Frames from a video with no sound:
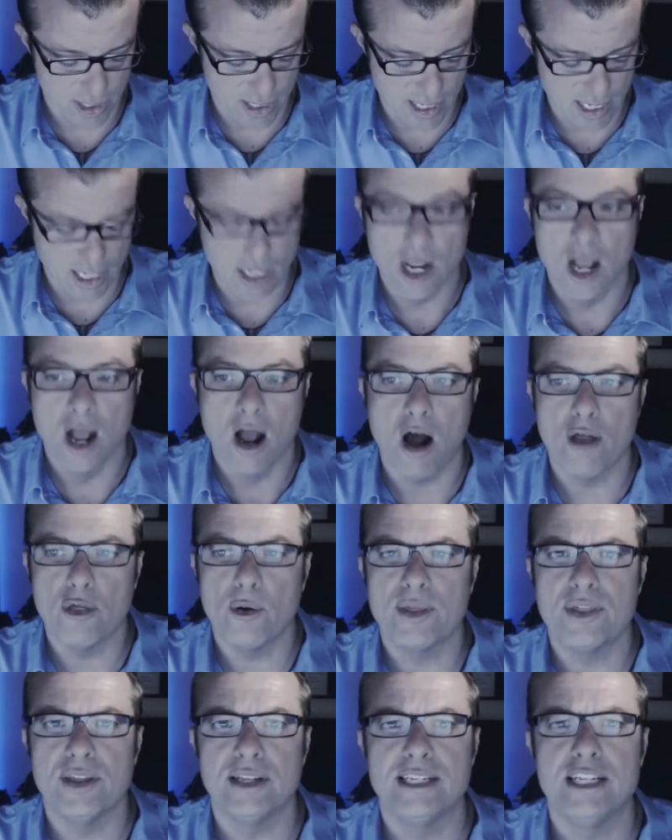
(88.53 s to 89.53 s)
And although
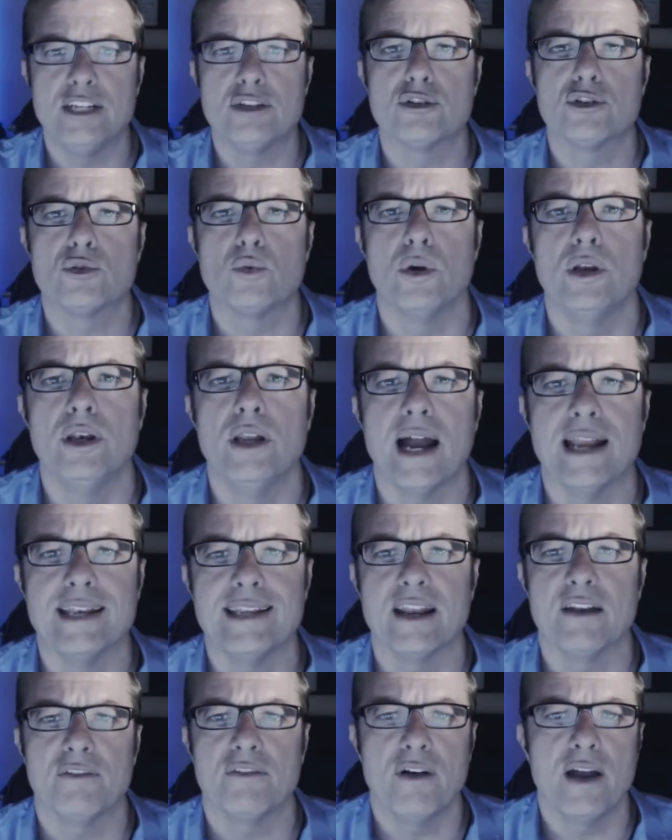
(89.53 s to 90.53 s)
I think teachers would
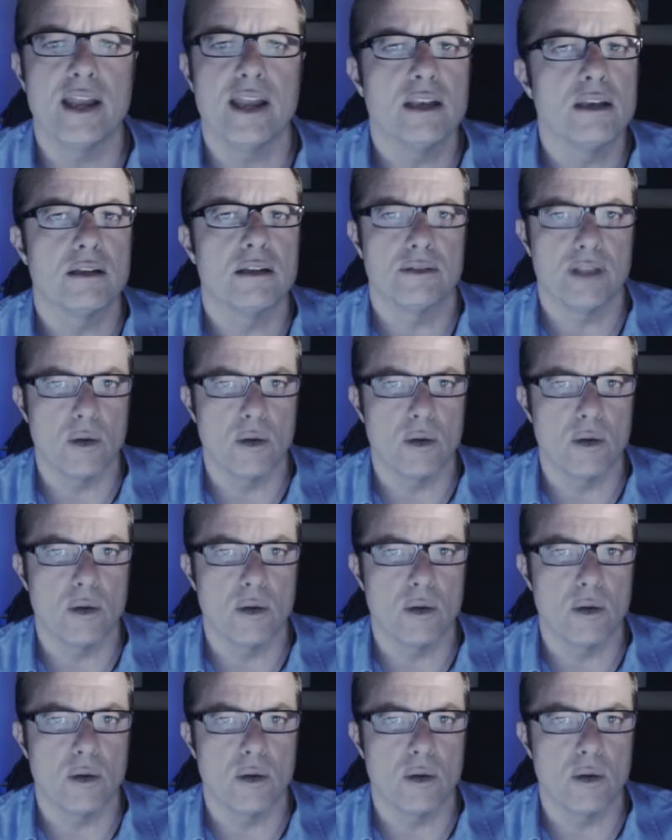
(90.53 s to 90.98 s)
identify it,